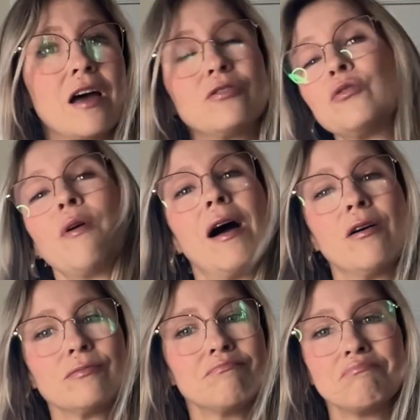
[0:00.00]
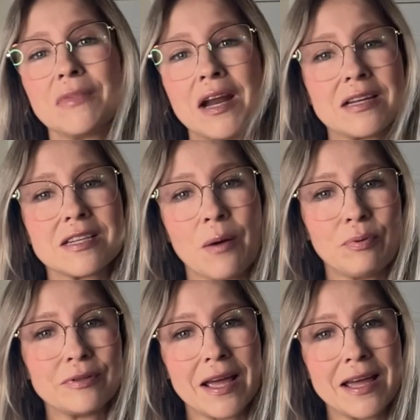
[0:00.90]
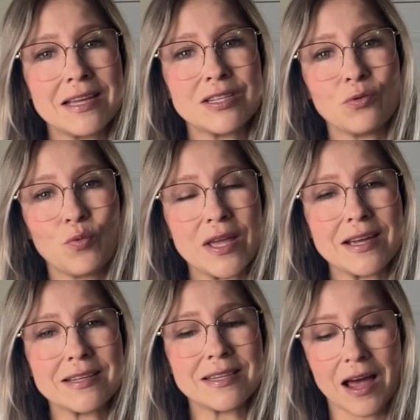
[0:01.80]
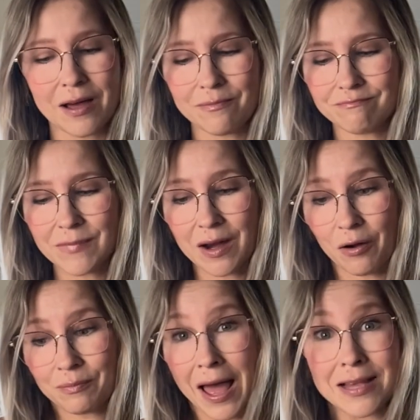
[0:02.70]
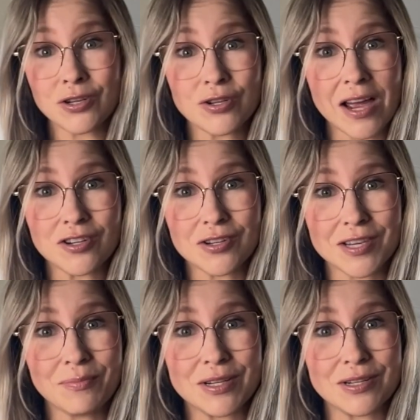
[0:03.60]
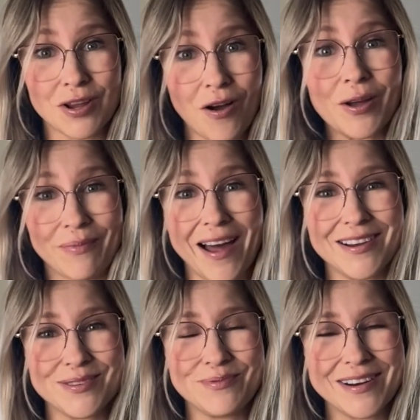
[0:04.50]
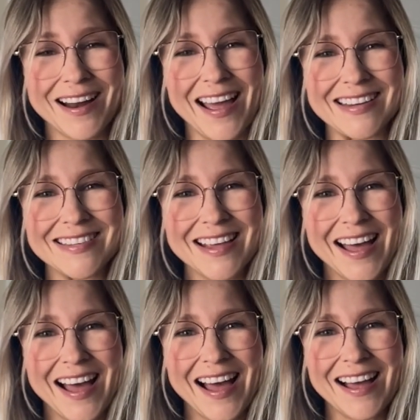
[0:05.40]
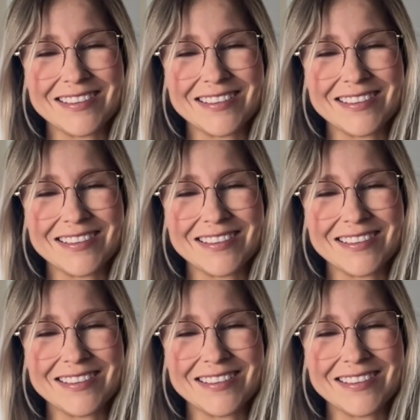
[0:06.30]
throughout the next couple days and weeks, you know, as there's actually something to talk about. It's pretty nice. I'll